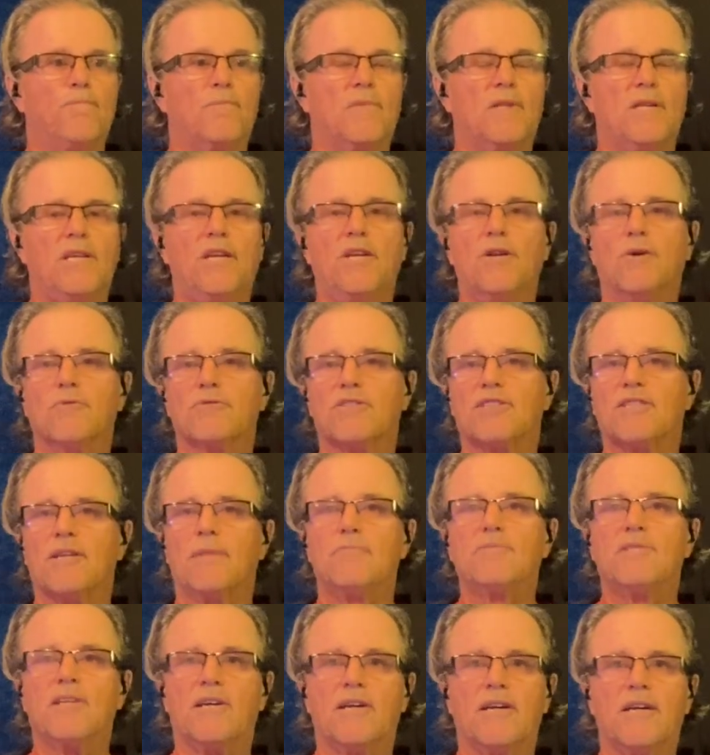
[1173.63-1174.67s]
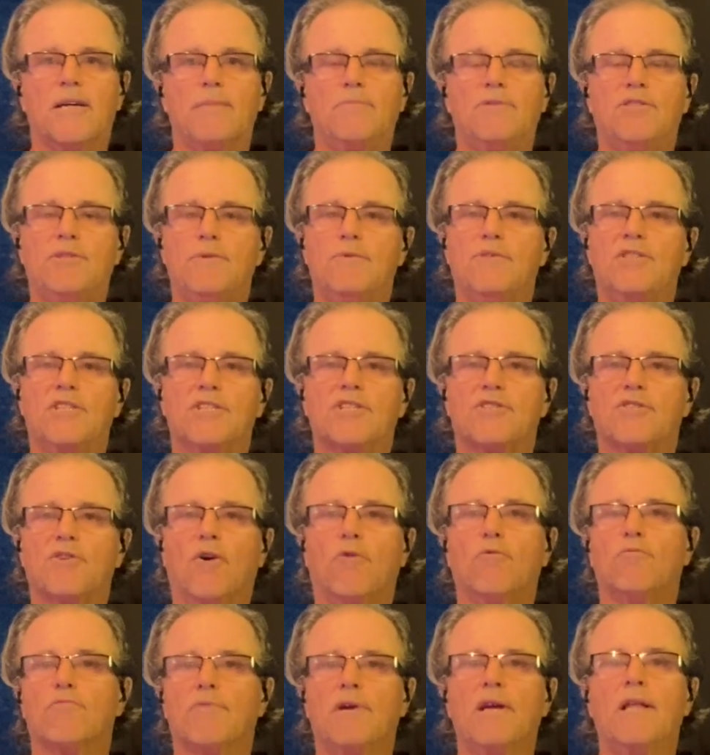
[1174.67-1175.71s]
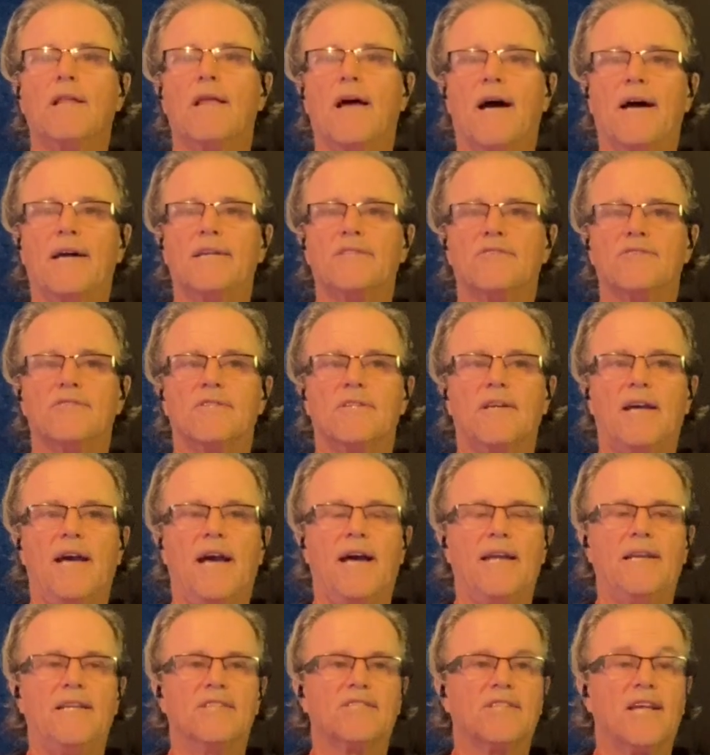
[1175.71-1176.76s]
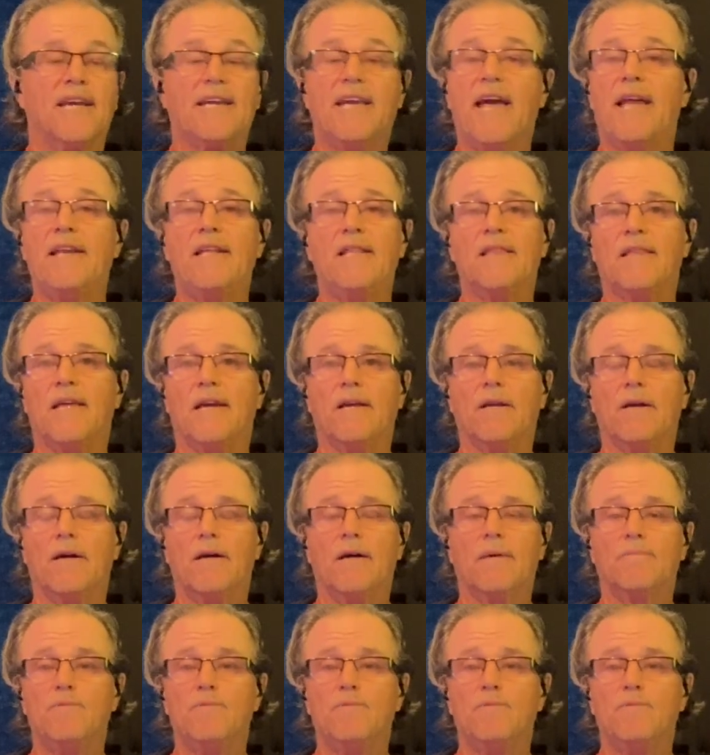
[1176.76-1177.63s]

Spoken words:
you know, sometimes you just don't realize. And it's like anything.